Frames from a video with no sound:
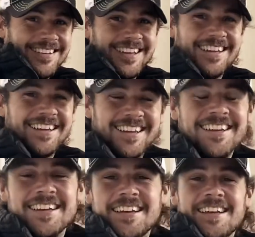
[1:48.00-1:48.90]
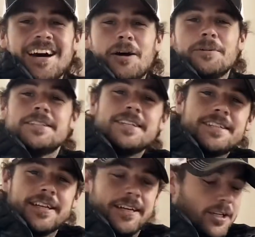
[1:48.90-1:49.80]
I
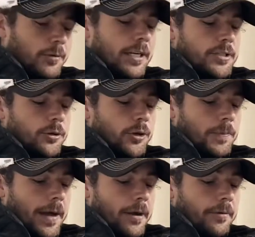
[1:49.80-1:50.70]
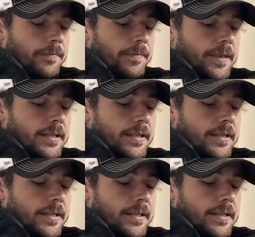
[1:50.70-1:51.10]
wanted to quickly talk about